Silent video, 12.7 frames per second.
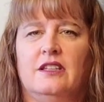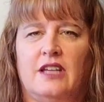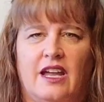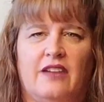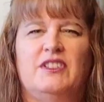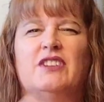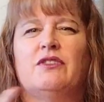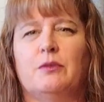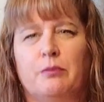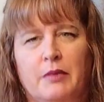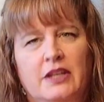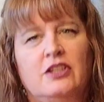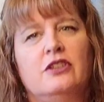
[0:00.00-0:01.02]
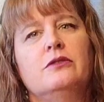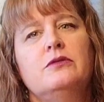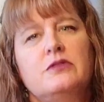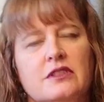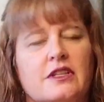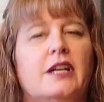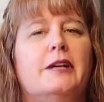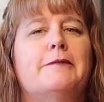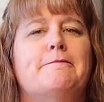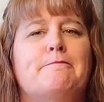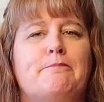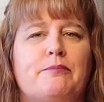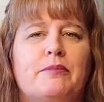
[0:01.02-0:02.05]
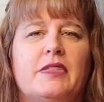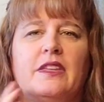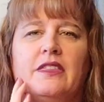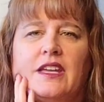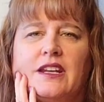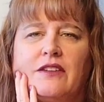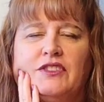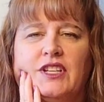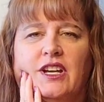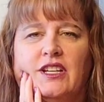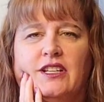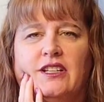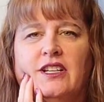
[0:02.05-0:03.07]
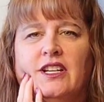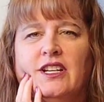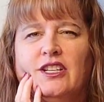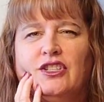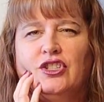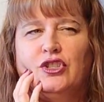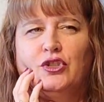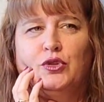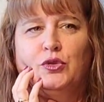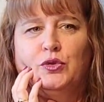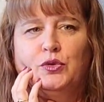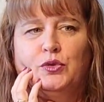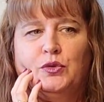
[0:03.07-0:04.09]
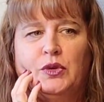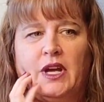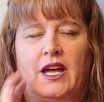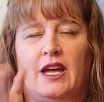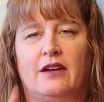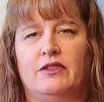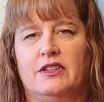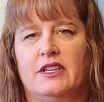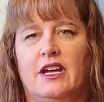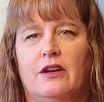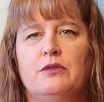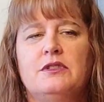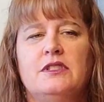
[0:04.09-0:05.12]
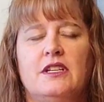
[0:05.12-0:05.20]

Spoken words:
I have different menus that I've done to have in the house.